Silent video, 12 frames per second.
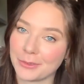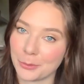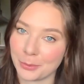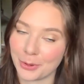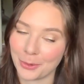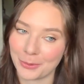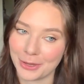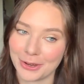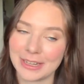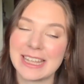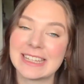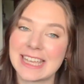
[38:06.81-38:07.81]
super
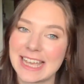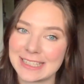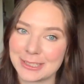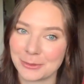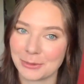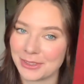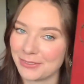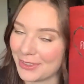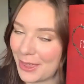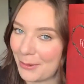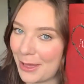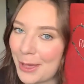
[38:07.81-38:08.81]
coherent and like I still don't really feel
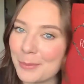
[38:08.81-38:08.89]
that way.